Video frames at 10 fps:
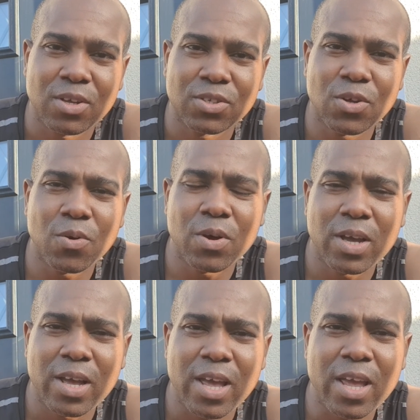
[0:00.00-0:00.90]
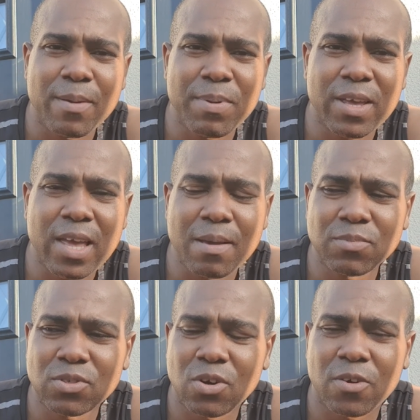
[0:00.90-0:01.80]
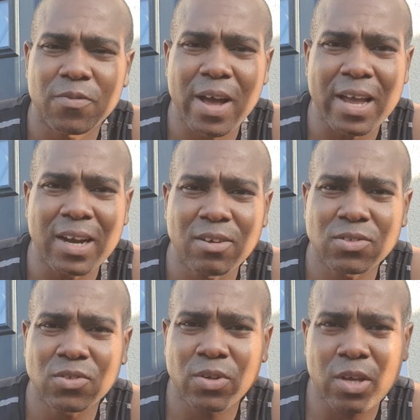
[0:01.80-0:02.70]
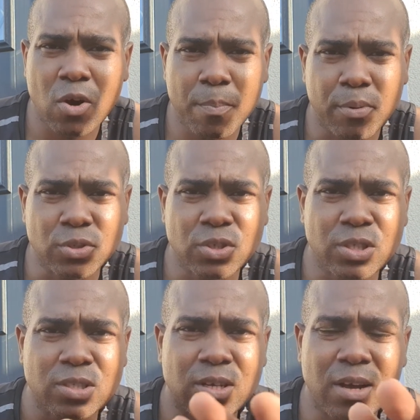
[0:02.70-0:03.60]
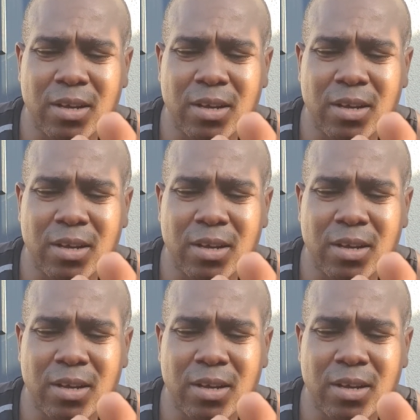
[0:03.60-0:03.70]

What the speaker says: So it became sort of, I now saw the opportunity.